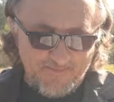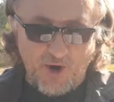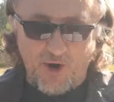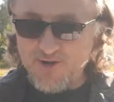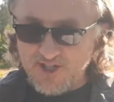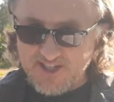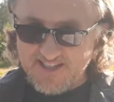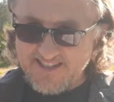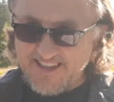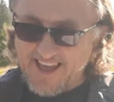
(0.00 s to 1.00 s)
Tarshish
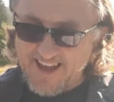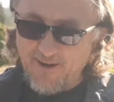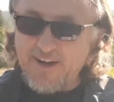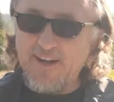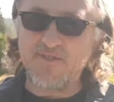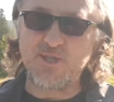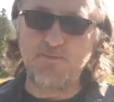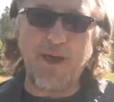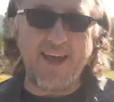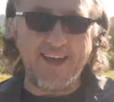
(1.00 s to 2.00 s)
is in that area of
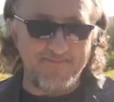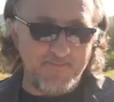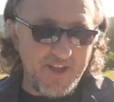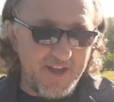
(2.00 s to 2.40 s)
Spain.